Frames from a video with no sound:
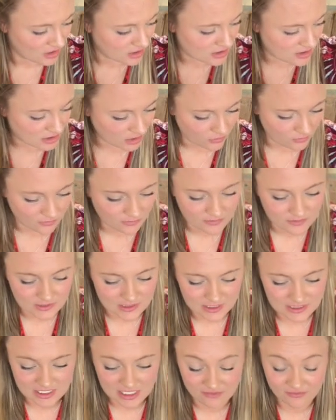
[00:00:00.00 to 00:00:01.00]
So,
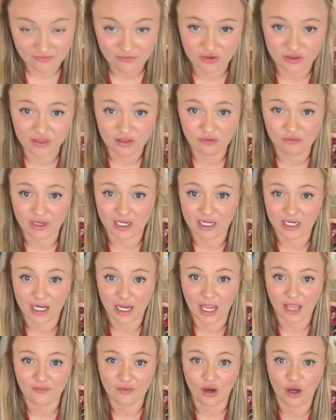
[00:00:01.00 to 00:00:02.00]
since I have everything ready,
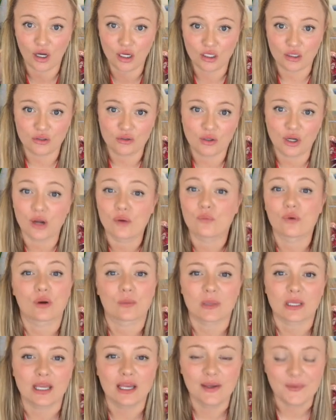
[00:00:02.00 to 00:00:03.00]
I have a hot glue gun
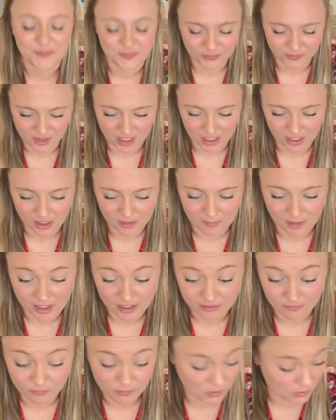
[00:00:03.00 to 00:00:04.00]
warming up.
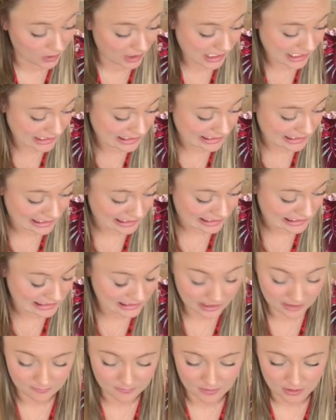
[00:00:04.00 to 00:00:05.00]
I have broken this
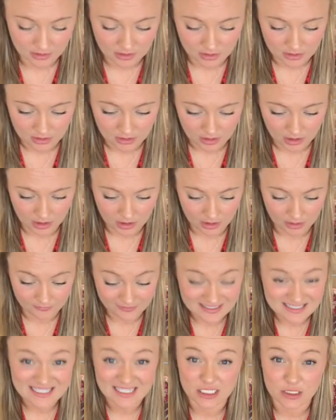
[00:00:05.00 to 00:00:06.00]
next
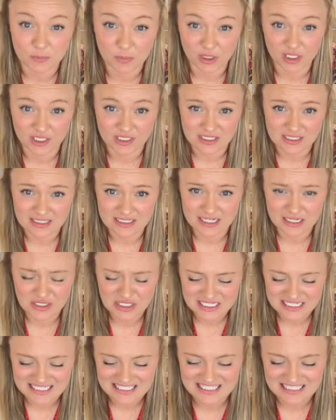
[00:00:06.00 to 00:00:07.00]
process down
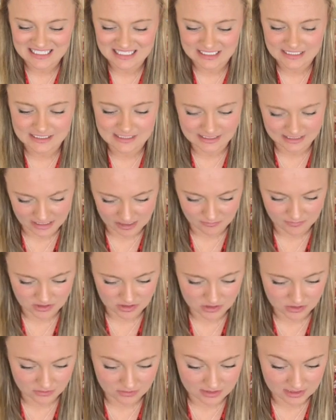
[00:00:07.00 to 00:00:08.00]
into 6 steps.
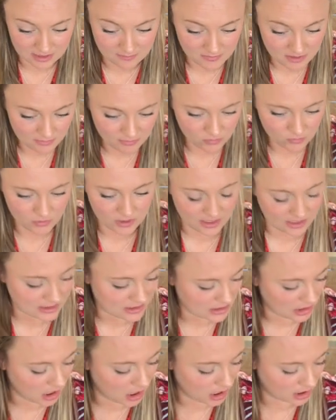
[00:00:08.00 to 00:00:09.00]
So step number 1
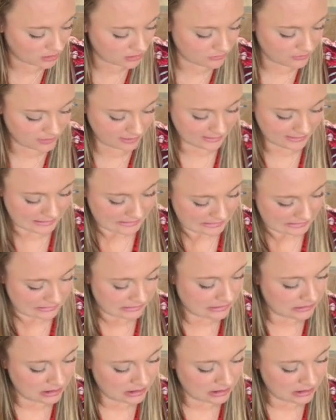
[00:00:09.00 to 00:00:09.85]
is to hot glue our lid.